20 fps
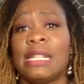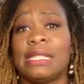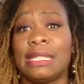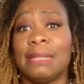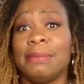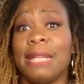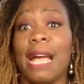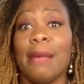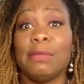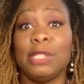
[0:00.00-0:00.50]

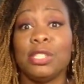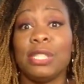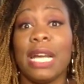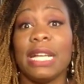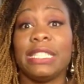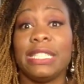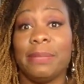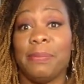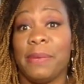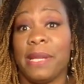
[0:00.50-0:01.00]
Sometimes you
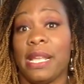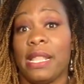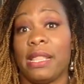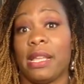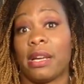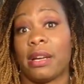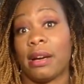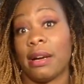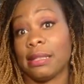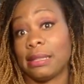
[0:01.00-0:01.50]
get to be
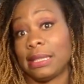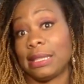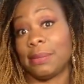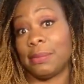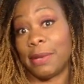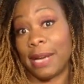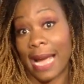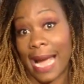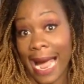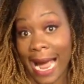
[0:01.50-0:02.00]
the
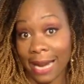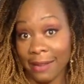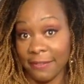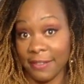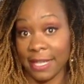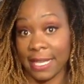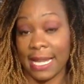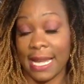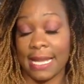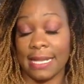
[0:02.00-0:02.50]
customer
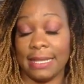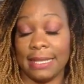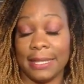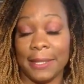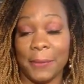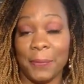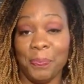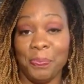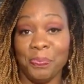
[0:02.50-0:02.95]
advocate.